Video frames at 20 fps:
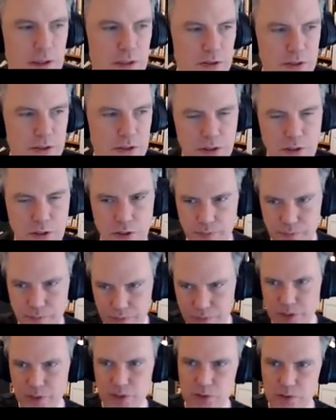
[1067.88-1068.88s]
until
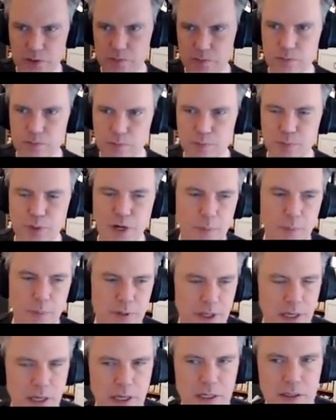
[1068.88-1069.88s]
these
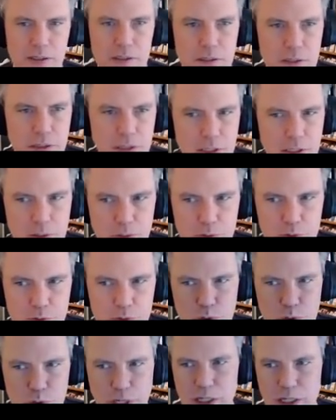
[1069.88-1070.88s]
propagate, which
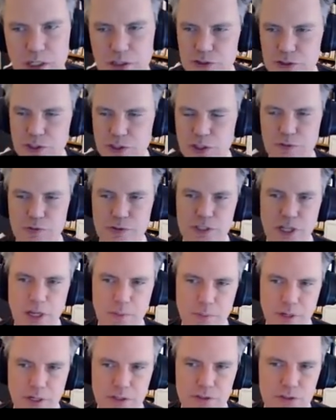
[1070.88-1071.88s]
we're not going to sit here for 10
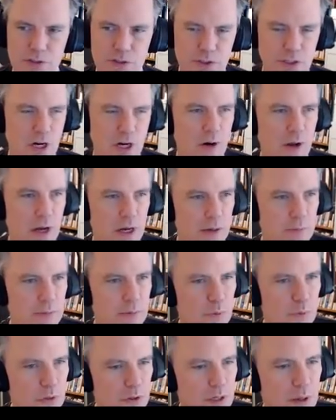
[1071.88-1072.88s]
minutes and stare at it, but
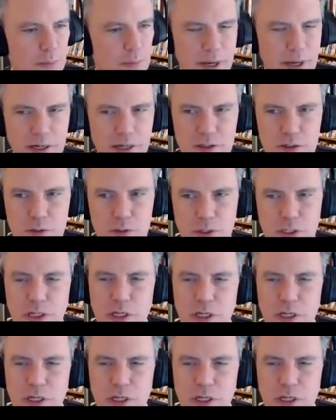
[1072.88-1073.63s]
we'll come back to it.